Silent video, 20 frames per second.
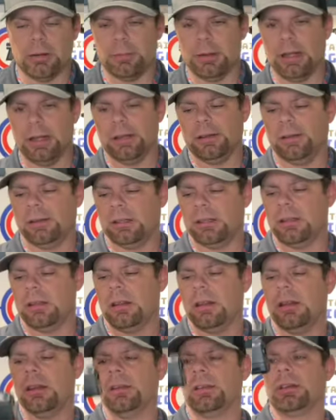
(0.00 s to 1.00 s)
magazine,
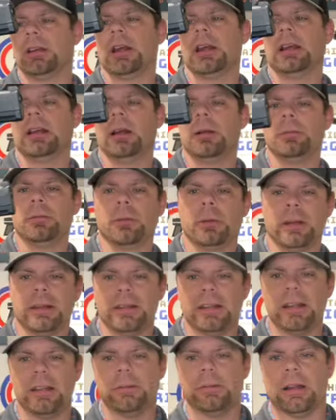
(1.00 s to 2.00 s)
this guy comes with a
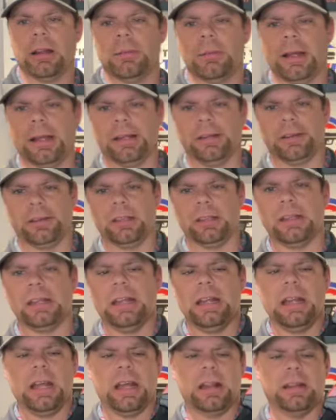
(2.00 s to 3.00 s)
10-round magazine,
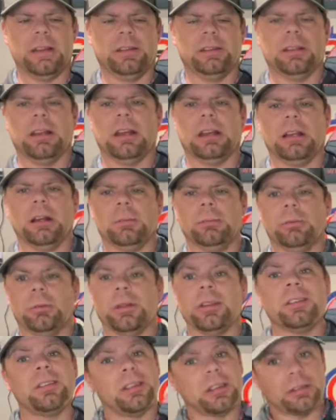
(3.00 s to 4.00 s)
and this guy comes with
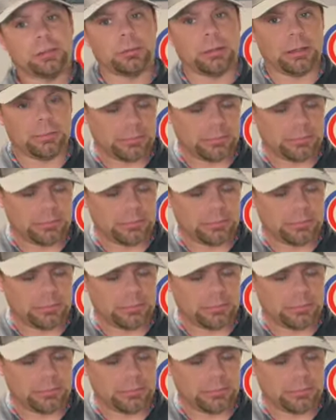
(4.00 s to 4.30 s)
a 6-round